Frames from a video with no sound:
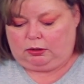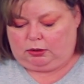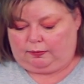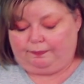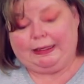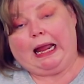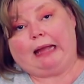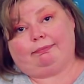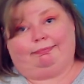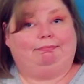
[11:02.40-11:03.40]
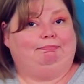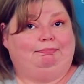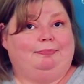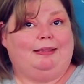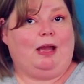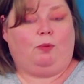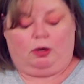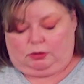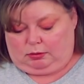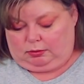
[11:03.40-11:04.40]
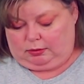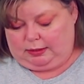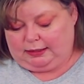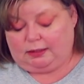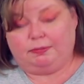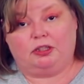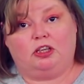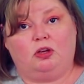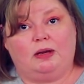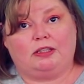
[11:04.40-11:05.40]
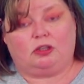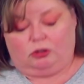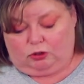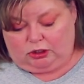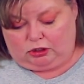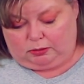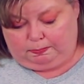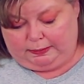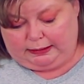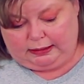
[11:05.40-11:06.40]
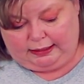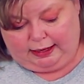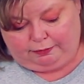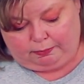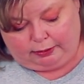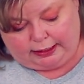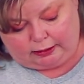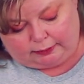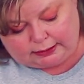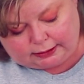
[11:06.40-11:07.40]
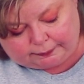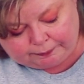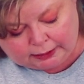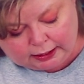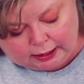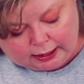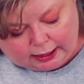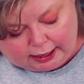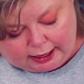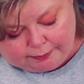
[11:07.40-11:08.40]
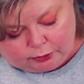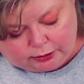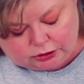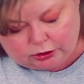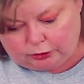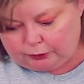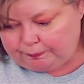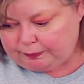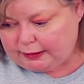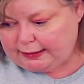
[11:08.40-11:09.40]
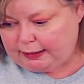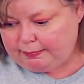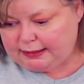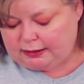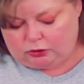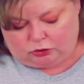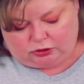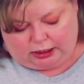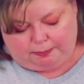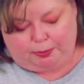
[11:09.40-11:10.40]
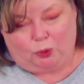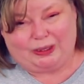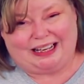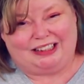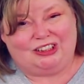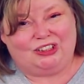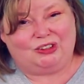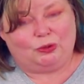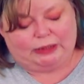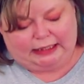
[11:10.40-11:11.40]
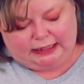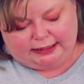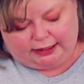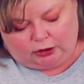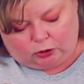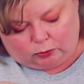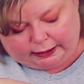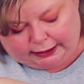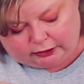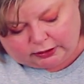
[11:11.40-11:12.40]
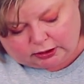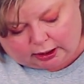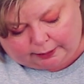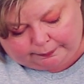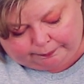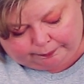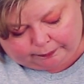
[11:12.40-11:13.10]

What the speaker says: So, that works. That's something that you guys could do. You can just bend it in half and break it right there. I'm going to take my scissors and poke a little teeny tiny hole right here at the top.